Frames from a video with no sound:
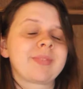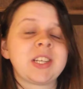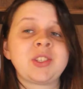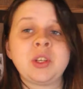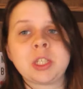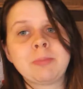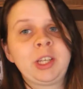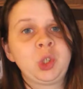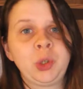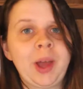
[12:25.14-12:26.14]
So just make
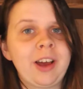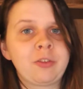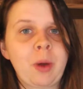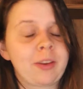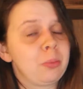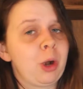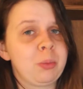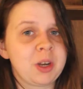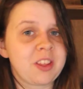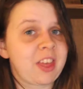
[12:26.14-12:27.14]
sure you have weather
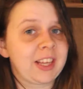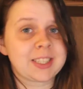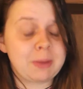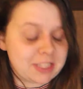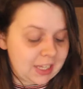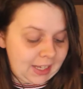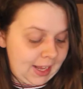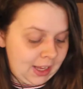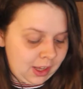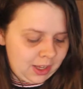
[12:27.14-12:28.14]
appropriate things, basically.